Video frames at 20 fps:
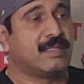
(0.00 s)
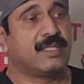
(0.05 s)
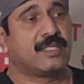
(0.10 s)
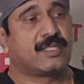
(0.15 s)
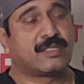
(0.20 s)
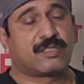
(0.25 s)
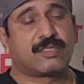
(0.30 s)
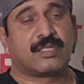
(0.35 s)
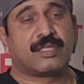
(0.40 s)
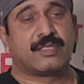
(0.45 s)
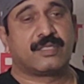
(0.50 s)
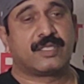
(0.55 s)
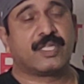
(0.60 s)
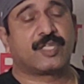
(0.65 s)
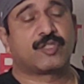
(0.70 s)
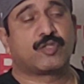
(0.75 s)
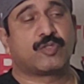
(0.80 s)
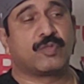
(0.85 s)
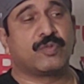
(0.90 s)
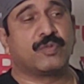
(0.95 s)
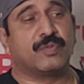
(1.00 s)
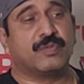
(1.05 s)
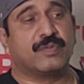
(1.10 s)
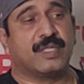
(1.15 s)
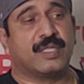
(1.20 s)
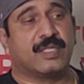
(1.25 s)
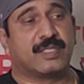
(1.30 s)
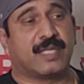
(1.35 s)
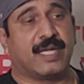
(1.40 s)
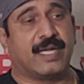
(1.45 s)
It sticks to
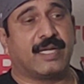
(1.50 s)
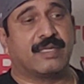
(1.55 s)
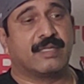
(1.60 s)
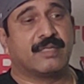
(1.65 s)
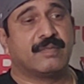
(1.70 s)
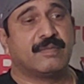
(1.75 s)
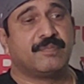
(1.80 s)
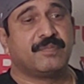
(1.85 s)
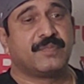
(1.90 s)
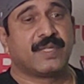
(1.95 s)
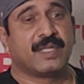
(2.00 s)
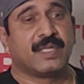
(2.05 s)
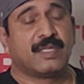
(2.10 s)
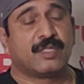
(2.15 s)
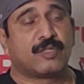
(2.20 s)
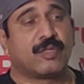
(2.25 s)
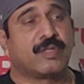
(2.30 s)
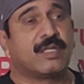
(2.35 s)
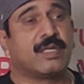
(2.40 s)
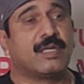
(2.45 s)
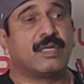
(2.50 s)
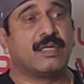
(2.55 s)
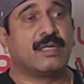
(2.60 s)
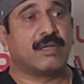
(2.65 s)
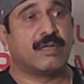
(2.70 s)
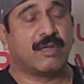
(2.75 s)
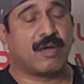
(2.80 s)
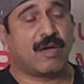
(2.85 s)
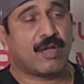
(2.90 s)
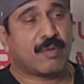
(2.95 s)
inside. So
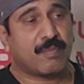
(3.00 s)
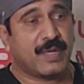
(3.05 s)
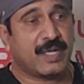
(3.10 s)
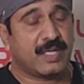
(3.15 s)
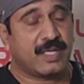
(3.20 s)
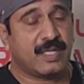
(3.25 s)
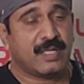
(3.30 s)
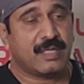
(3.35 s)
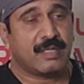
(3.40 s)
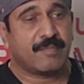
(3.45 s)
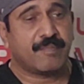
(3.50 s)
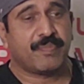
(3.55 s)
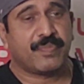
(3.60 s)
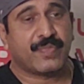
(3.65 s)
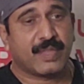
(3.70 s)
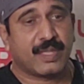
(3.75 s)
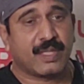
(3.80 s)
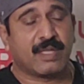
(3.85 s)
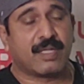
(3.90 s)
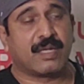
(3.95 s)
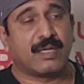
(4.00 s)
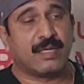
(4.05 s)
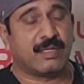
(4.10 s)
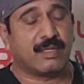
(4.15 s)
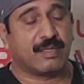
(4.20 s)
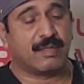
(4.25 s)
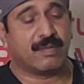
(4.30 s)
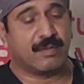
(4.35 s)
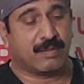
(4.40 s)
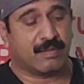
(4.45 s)
normally
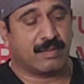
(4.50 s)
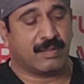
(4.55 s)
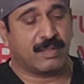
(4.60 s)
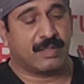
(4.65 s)
the